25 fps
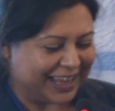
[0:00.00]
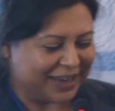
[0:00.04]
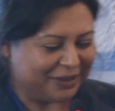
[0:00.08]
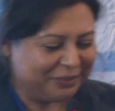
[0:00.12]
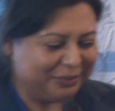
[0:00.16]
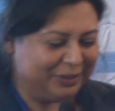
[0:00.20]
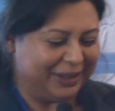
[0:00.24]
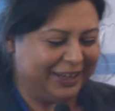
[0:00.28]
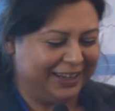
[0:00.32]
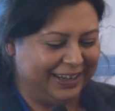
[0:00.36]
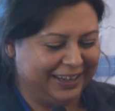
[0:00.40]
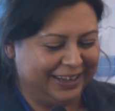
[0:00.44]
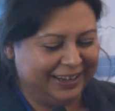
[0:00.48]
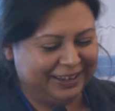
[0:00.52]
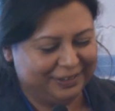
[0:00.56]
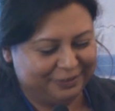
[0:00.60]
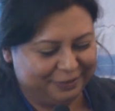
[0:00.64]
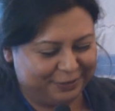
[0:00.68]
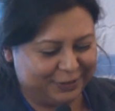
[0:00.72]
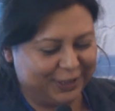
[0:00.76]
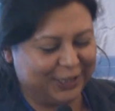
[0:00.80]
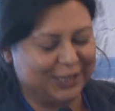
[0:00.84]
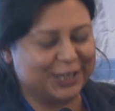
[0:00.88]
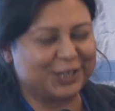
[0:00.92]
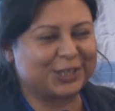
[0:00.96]
that we
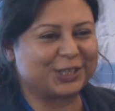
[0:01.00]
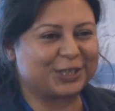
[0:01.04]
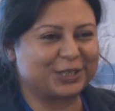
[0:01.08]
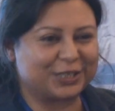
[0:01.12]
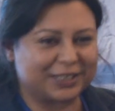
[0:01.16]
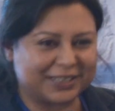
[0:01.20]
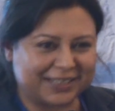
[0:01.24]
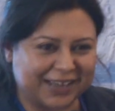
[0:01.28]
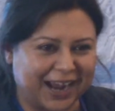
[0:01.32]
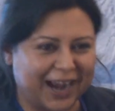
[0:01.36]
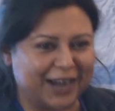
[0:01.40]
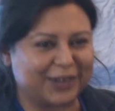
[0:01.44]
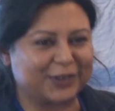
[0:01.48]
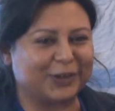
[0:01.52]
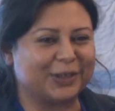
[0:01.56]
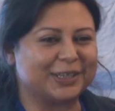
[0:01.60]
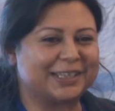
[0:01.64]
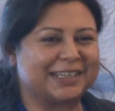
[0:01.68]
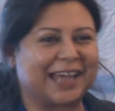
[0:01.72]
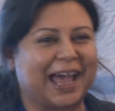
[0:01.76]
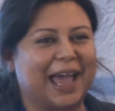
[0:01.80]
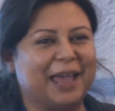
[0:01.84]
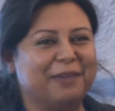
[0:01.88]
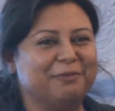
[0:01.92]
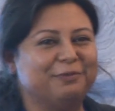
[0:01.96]
finish, start on
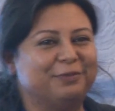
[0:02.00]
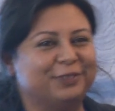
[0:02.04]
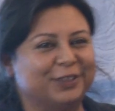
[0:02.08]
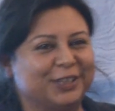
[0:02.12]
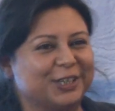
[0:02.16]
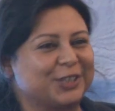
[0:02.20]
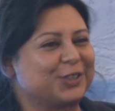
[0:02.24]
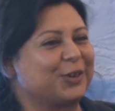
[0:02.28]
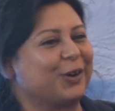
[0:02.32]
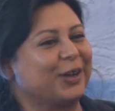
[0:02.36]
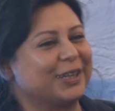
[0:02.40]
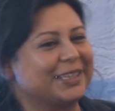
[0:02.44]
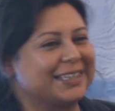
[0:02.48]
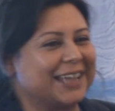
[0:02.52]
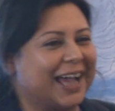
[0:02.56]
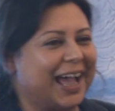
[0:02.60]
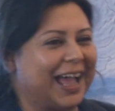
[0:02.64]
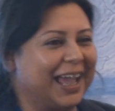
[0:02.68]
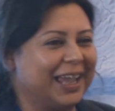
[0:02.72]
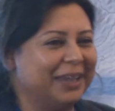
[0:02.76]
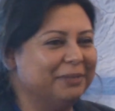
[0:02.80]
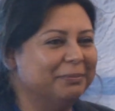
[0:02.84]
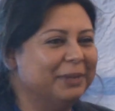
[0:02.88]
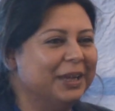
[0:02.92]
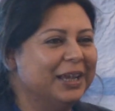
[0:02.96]
time, finish on
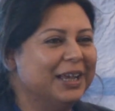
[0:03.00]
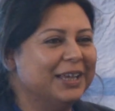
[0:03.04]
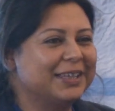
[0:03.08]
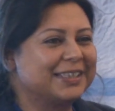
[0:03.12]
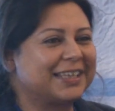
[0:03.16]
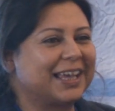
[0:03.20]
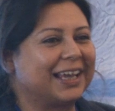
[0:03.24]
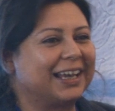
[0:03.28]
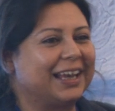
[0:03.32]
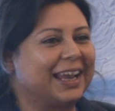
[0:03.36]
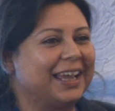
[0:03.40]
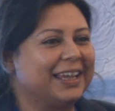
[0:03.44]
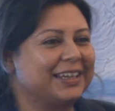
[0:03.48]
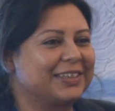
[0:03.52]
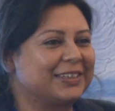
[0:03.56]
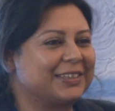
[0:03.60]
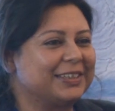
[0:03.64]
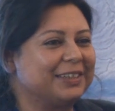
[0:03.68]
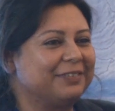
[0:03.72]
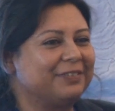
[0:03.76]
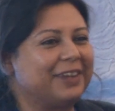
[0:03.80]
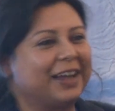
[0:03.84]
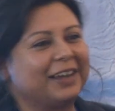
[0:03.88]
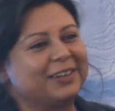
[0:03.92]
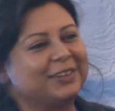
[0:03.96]
time. So I'd like to
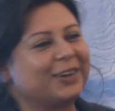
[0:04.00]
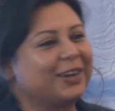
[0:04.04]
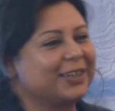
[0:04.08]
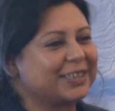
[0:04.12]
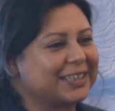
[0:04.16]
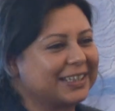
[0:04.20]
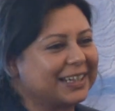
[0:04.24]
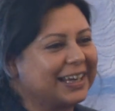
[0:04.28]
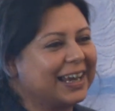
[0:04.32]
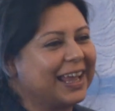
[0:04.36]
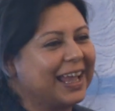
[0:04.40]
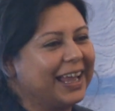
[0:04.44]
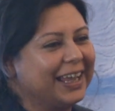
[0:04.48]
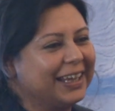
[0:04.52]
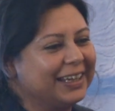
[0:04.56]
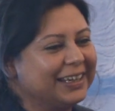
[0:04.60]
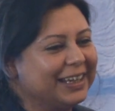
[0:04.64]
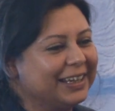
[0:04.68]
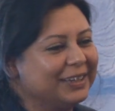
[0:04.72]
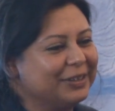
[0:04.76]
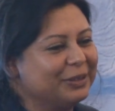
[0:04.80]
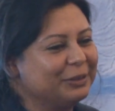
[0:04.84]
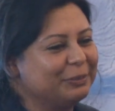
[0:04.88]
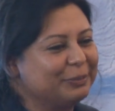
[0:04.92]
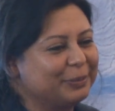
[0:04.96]
invite Dr. Klein
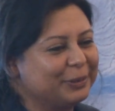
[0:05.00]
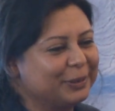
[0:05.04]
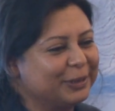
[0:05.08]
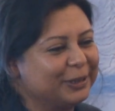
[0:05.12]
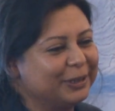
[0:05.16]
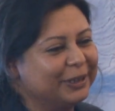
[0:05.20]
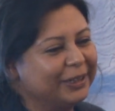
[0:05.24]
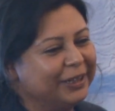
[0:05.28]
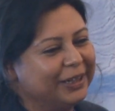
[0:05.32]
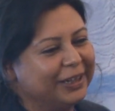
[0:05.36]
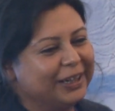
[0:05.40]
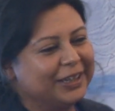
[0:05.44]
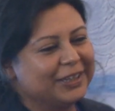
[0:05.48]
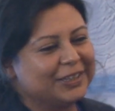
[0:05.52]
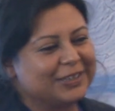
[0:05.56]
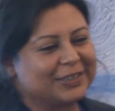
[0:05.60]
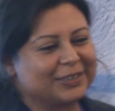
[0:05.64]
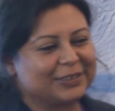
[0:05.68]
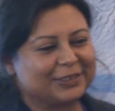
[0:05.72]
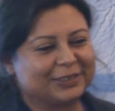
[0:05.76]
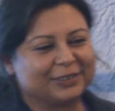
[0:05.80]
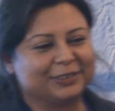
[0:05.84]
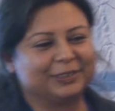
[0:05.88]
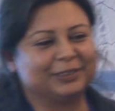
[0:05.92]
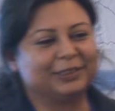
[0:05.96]
and Nupur
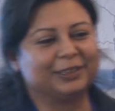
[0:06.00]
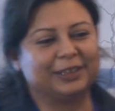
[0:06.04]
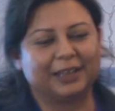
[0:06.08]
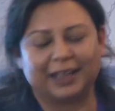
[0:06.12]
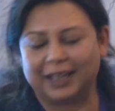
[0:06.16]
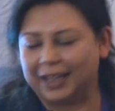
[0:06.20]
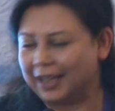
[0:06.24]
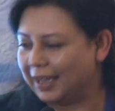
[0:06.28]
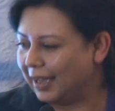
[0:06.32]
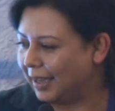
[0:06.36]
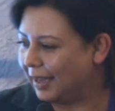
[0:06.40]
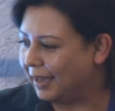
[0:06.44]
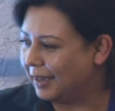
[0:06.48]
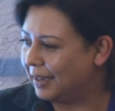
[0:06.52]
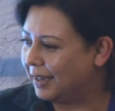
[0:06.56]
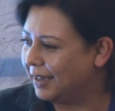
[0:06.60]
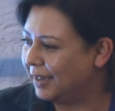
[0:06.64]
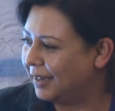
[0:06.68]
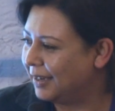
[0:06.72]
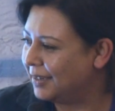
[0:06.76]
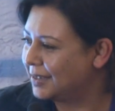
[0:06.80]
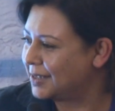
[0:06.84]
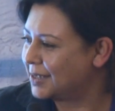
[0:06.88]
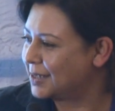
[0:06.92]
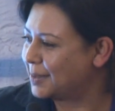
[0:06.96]
to
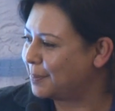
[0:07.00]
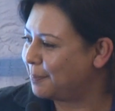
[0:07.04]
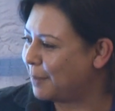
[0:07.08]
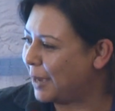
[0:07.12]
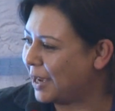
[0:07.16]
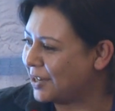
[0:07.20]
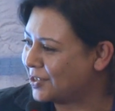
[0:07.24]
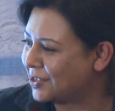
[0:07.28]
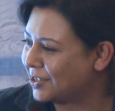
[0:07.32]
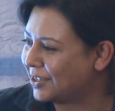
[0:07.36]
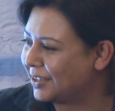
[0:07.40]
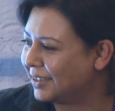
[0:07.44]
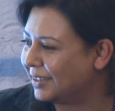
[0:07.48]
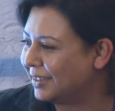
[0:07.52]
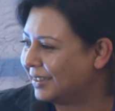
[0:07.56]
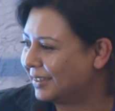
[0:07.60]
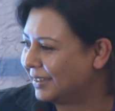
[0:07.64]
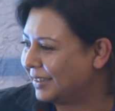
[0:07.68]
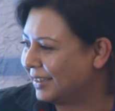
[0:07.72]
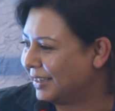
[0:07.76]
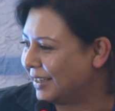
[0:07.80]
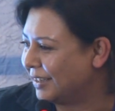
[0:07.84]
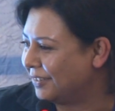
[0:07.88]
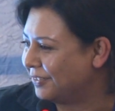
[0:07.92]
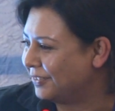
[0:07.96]
uh, special
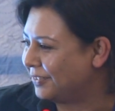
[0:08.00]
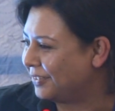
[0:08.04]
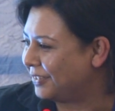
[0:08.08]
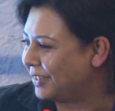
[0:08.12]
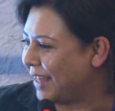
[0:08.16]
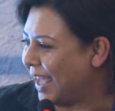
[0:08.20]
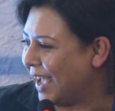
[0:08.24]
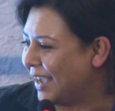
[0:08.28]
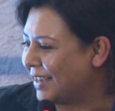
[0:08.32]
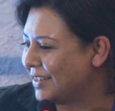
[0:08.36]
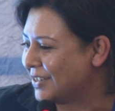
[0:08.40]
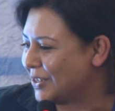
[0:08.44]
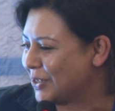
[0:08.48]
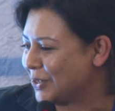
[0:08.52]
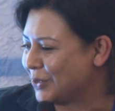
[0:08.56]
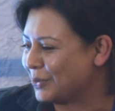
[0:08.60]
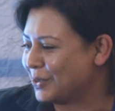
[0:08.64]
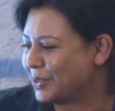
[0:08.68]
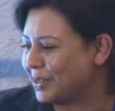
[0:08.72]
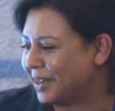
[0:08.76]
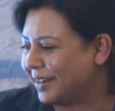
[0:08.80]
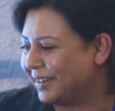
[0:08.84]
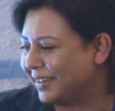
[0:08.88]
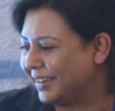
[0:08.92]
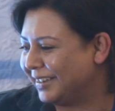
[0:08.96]
give thanks to
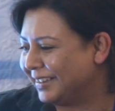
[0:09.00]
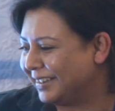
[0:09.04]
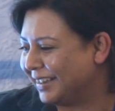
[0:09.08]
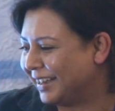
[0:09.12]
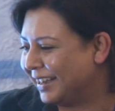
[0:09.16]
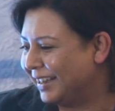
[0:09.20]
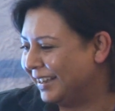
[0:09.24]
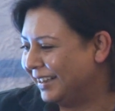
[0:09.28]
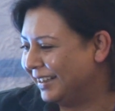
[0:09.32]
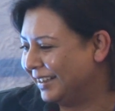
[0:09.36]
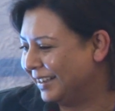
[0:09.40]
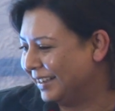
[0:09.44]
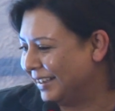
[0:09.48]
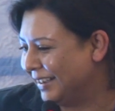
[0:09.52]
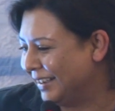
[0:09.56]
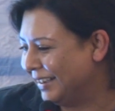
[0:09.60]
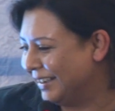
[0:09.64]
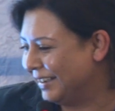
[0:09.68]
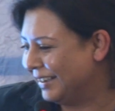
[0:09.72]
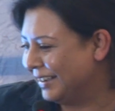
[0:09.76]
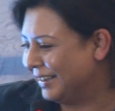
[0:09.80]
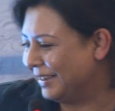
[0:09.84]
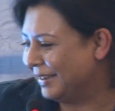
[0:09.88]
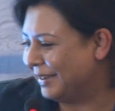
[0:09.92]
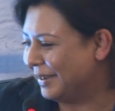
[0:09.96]
Sarita.
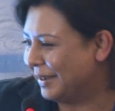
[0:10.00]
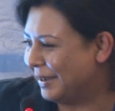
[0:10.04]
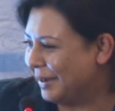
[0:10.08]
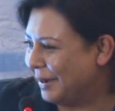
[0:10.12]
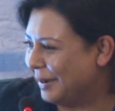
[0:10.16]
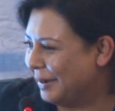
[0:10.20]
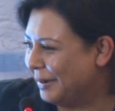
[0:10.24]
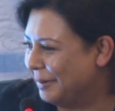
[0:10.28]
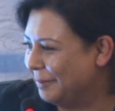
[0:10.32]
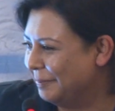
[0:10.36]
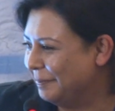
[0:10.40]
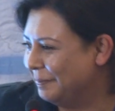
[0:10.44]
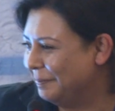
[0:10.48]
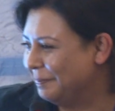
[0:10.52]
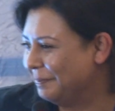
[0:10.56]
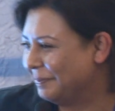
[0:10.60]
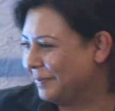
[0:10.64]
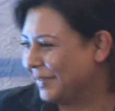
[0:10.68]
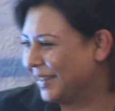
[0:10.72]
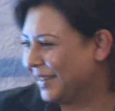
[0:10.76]
Um,